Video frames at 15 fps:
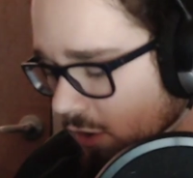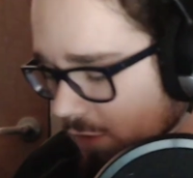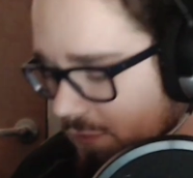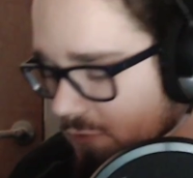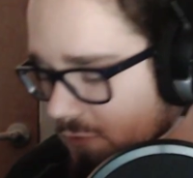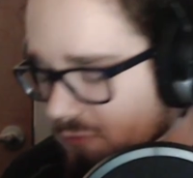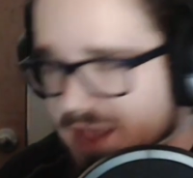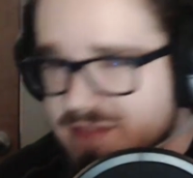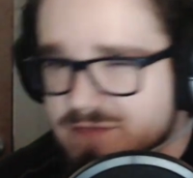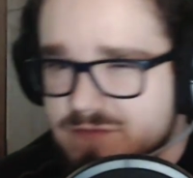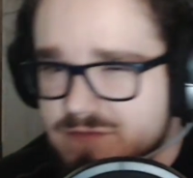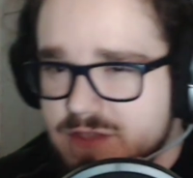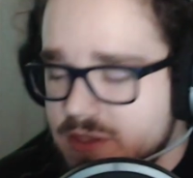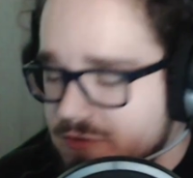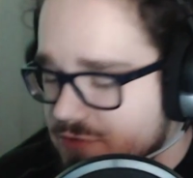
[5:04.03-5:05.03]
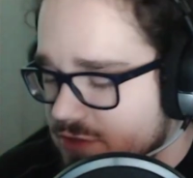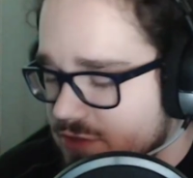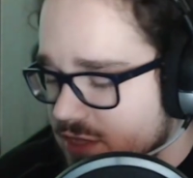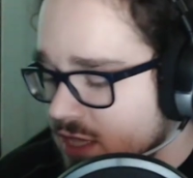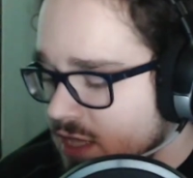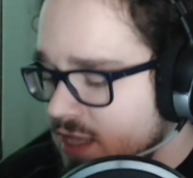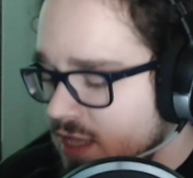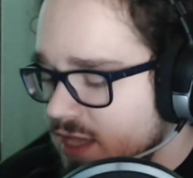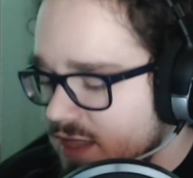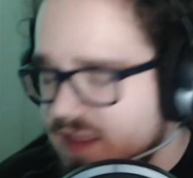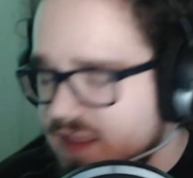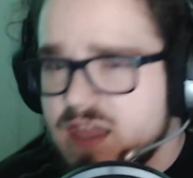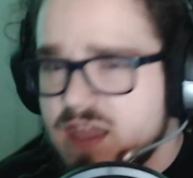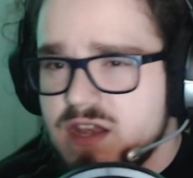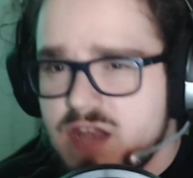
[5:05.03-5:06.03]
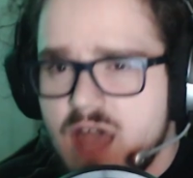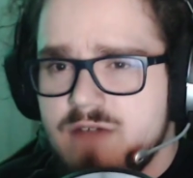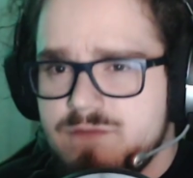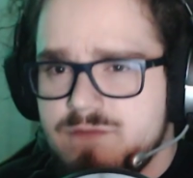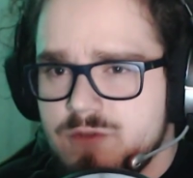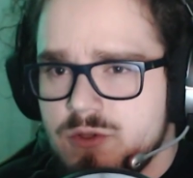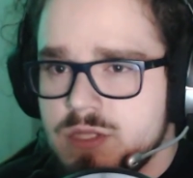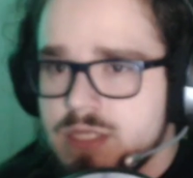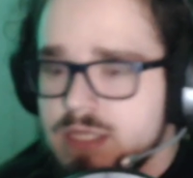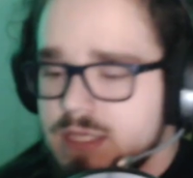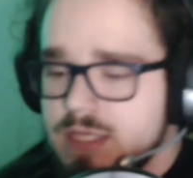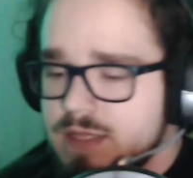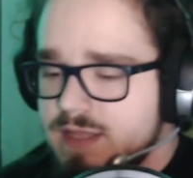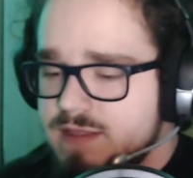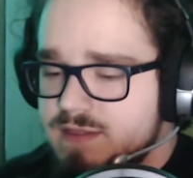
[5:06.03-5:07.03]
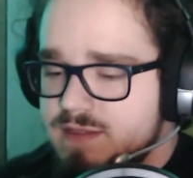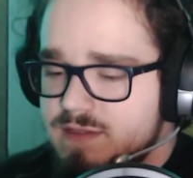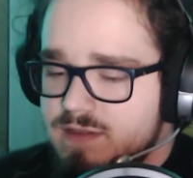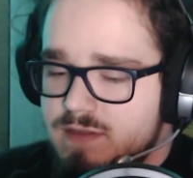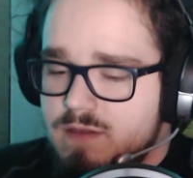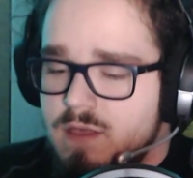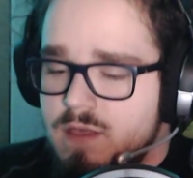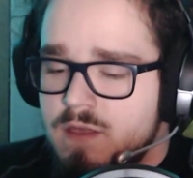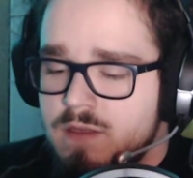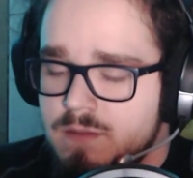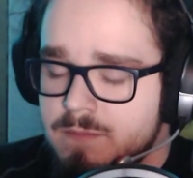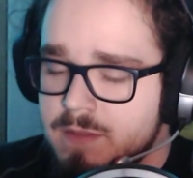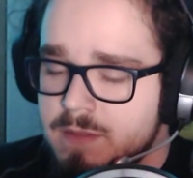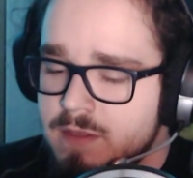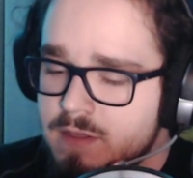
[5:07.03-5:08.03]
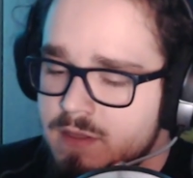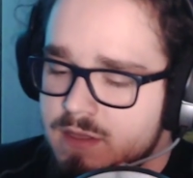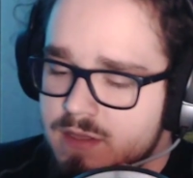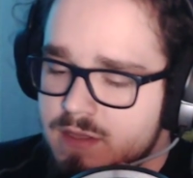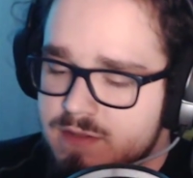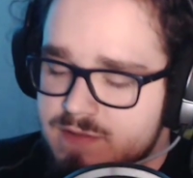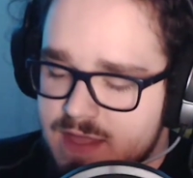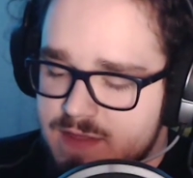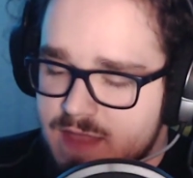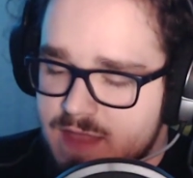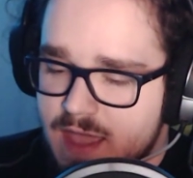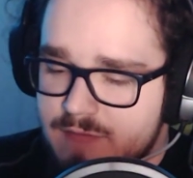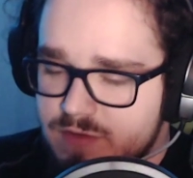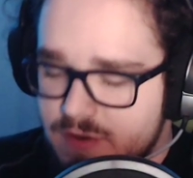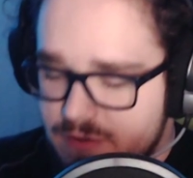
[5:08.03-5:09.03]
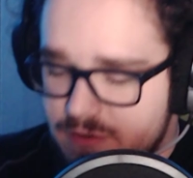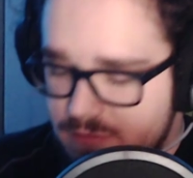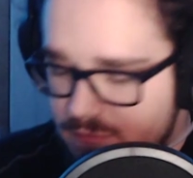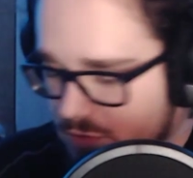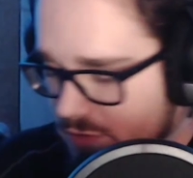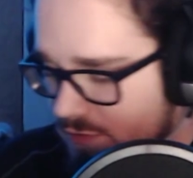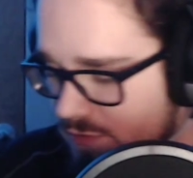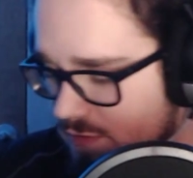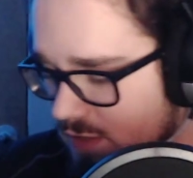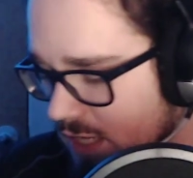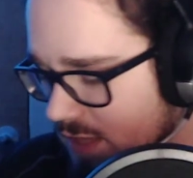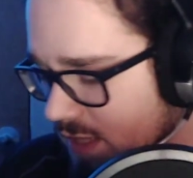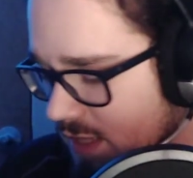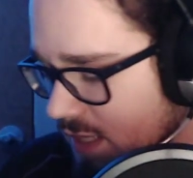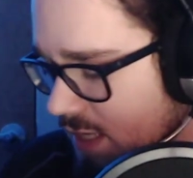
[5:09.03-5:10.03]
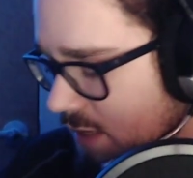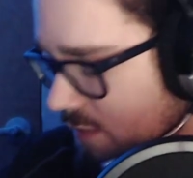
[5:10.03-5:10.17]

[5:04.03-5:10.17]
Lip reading: The Rise of Kyoshi. It's like a novel that's set in the Avatar universe, and I think it's a